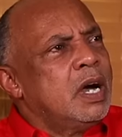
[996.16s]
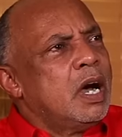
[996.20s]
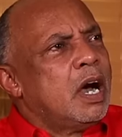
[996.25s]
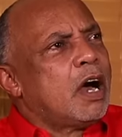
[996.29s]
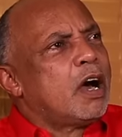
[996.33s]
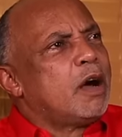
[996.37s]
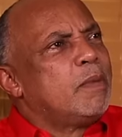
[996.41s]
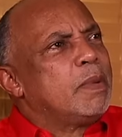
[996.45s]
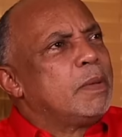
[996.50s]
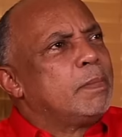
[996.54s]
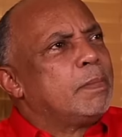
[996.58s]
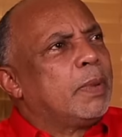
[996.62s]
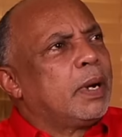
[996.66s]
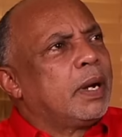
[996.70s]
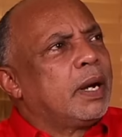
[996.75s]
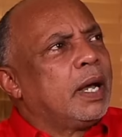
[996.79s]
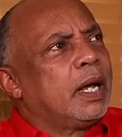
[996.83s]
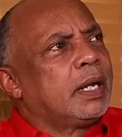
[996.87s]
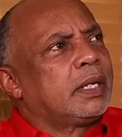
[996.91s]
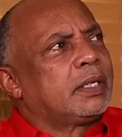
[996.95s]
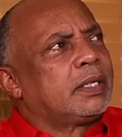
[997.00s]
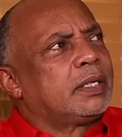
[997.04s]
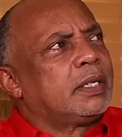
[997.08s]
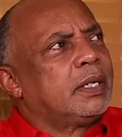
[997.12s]
remember
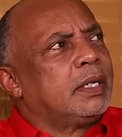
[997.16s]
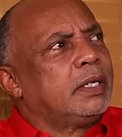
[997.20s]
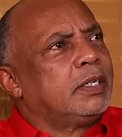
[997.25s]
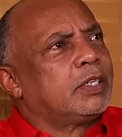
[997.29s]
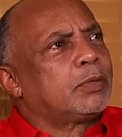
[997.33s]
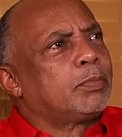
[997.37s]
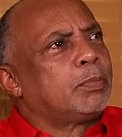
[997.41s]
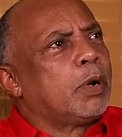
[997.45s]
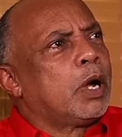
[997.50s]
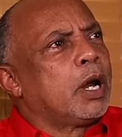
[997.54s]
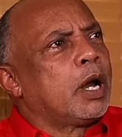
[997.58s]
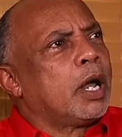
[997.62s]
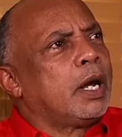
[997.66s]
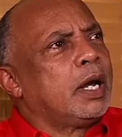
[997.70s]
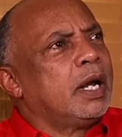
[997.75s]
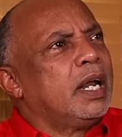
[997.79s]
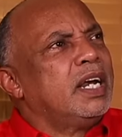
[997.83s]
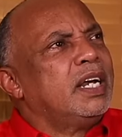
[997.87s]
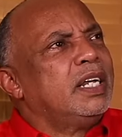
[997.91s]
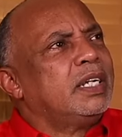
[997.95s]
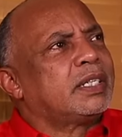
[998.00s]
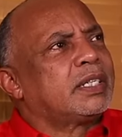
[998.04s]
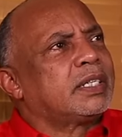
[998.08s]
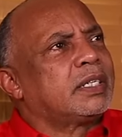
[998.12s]
that his brother
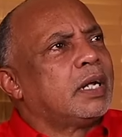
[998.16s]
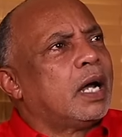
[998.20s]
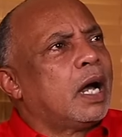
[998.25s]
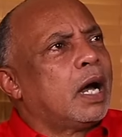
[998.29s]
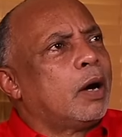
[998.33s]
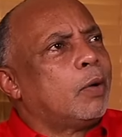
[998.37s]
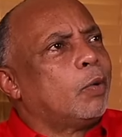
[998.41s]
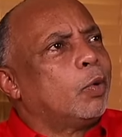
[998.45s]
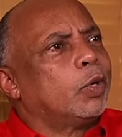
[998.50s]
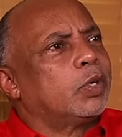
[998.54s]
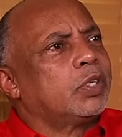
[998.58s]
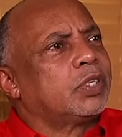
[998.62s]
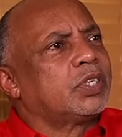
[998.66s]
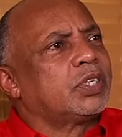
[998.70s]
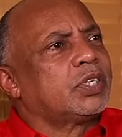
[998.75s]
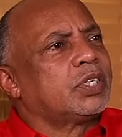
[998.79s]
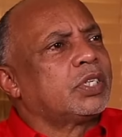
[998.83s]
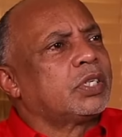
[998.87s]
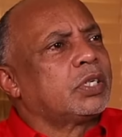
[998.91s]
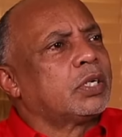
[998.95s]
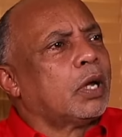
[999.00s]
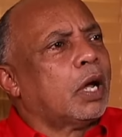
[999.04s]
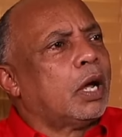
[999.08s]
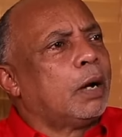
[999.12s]
Dennis Star
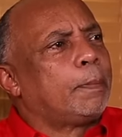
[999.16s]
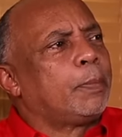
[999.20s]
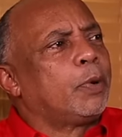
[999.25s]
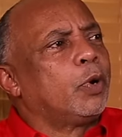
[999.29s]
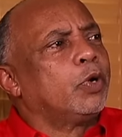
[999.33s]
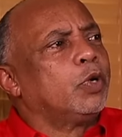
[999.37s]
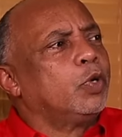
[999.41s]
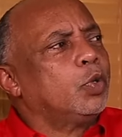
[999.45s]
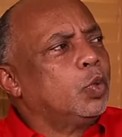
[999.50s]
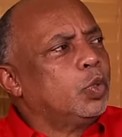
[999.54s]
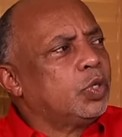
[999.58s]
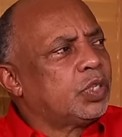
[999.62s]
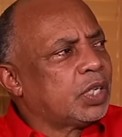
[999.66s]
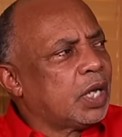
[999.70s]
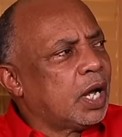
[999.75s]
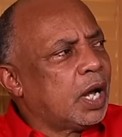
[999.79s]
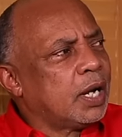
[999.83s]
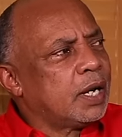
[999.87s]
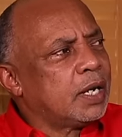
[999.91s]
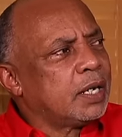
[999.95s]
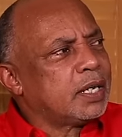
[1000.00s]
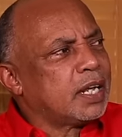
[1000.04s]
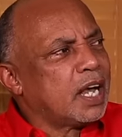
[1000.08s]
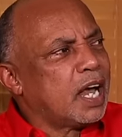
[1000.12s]
was a producer
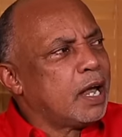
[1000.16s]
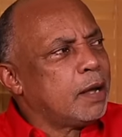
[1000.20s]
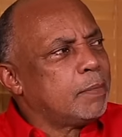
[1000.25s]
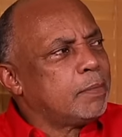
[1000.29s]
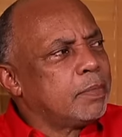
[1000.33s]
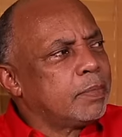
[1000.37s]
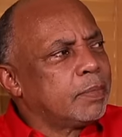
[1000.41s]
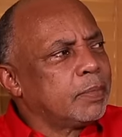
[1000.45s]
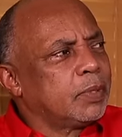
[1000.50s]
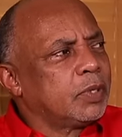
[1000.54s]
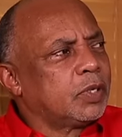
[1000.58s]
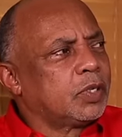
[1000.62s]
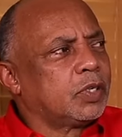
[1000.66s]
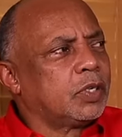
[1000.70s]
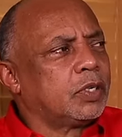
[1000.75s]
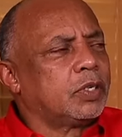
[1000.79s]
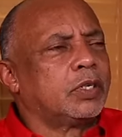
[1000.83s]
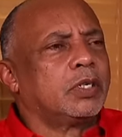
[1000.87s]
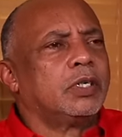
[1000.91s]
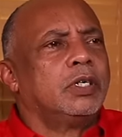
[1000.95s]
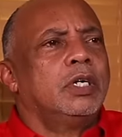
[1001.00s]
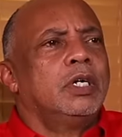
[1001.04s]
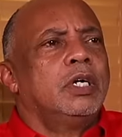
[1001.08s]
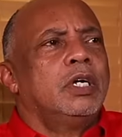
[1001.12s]
at the time.
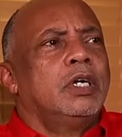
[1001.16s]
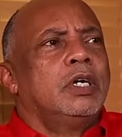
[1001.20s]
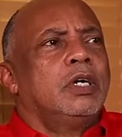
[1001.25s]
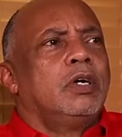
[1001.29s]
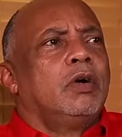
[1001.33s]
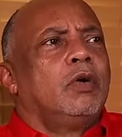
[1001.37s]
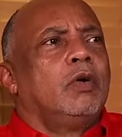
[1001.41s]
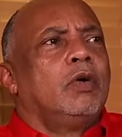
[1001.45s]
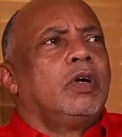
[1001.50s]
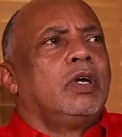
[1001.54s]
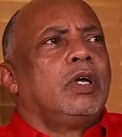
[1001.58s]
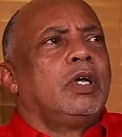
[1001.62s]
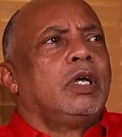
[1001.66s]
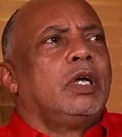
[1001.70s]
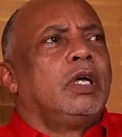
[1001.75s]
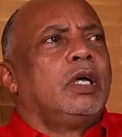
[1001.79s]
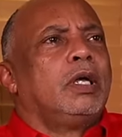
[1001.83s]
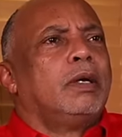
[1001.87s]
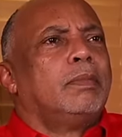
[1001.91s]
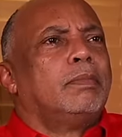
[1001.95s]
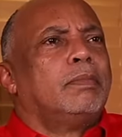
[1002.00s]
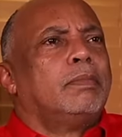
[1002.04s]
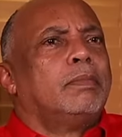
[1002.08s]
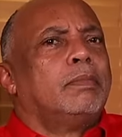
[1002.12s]
So we
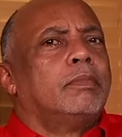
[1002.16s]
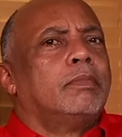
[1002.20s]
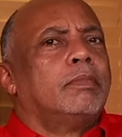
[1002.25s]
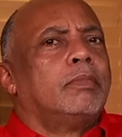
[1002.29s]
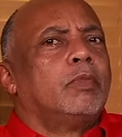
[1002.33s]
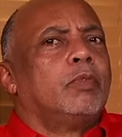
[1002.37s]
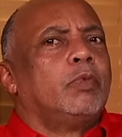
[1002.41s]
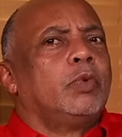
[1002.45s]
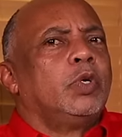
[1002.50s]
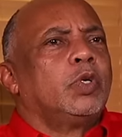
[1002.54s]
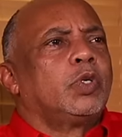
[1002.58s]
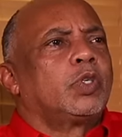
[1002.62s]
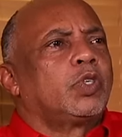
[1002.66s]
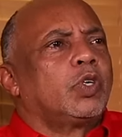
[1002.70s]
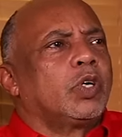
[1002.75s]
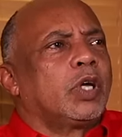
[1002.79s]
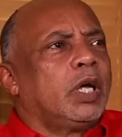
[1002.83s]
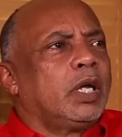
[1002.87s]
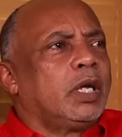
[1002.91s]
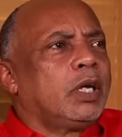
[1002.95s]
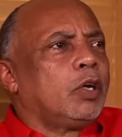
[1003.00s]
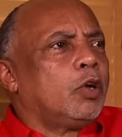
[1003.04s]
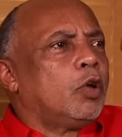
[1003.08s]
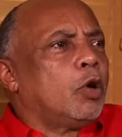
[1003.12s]
used to
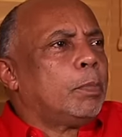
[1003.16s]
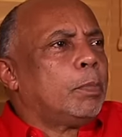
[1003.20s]
get